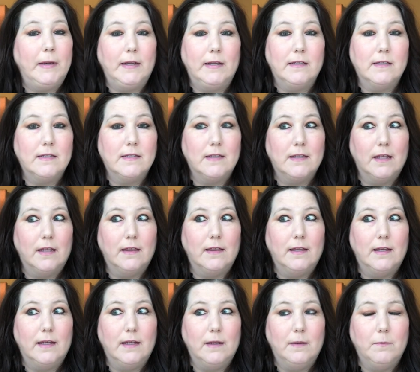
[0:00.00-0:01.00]
means that
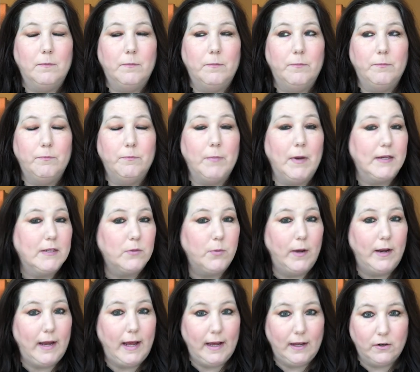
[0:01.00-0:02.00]
the best
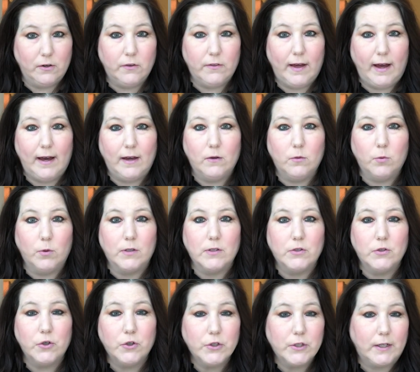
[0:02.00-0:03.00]
way to handle that was
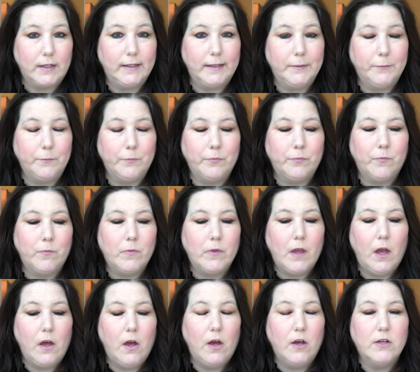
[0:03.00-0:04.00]
surgically.
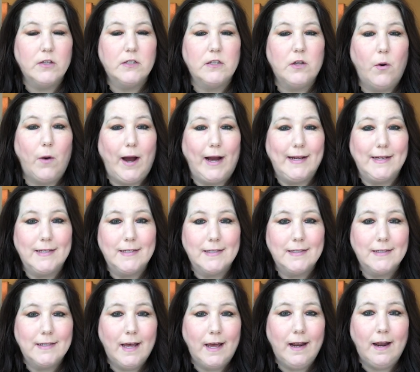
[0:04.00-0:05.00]
So I
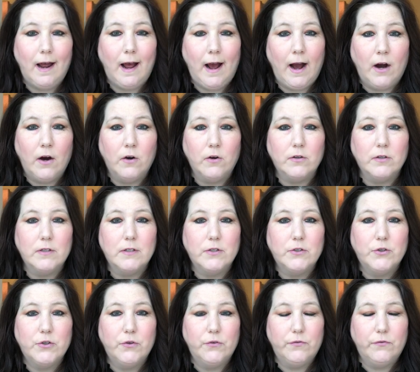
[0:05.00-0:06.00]
set out
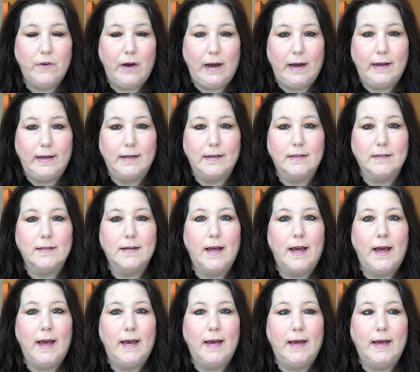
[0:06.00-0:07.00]
to find
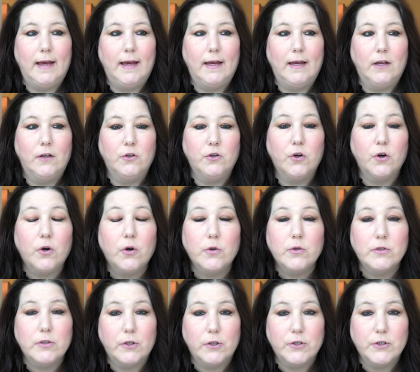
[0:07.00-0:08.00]
a
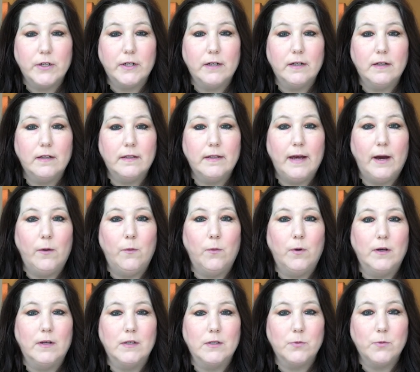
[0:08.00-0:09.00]
neurosurgeon that
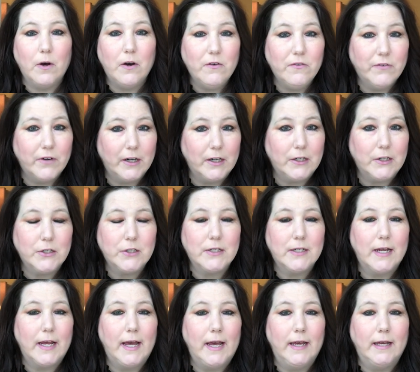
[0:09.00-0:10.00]
was well
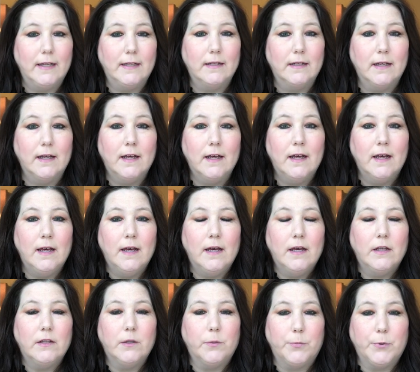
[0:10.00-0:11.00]
versed in
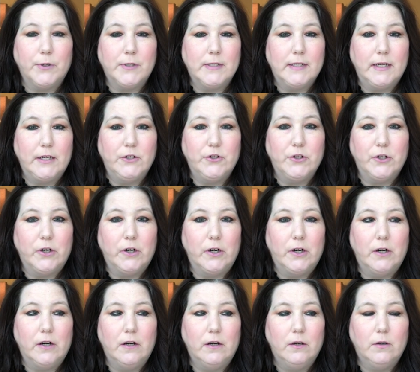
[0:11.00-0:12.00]
the
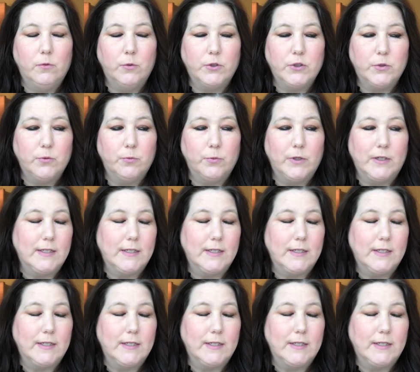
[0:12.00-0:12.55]
procedure, which